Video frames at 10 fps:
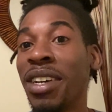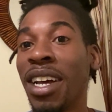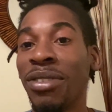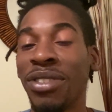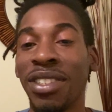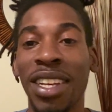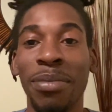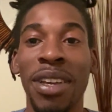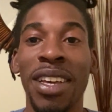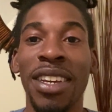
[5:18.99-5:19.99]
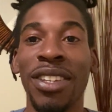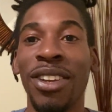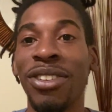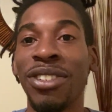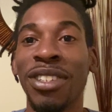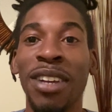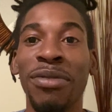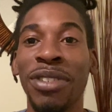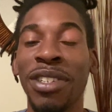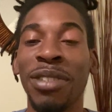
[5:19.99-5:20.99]
I was just like, man, can y'all just cover
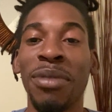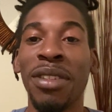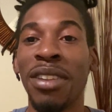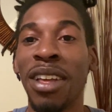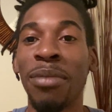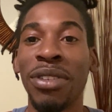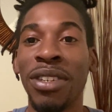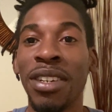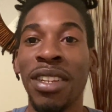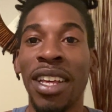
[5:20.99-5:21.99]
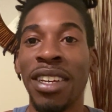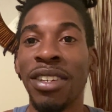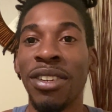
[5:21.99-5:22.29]
it this month and I'll be good? Like,